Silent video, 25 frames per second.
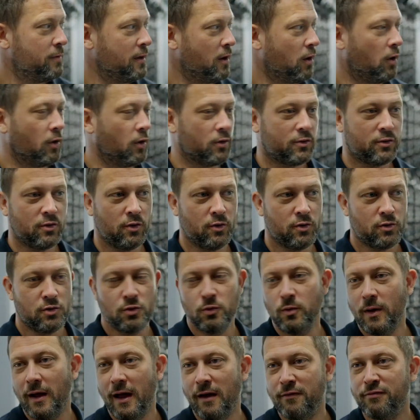We also
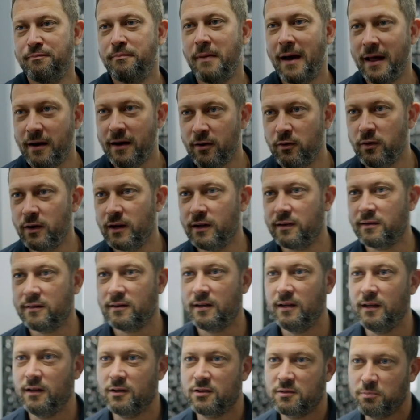do have batteries
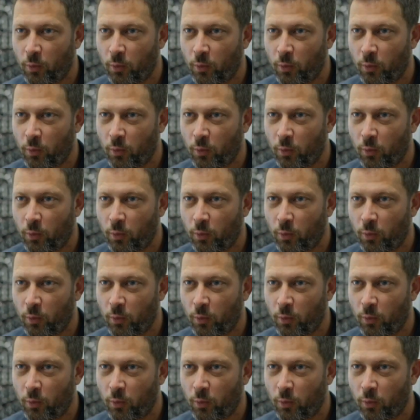here,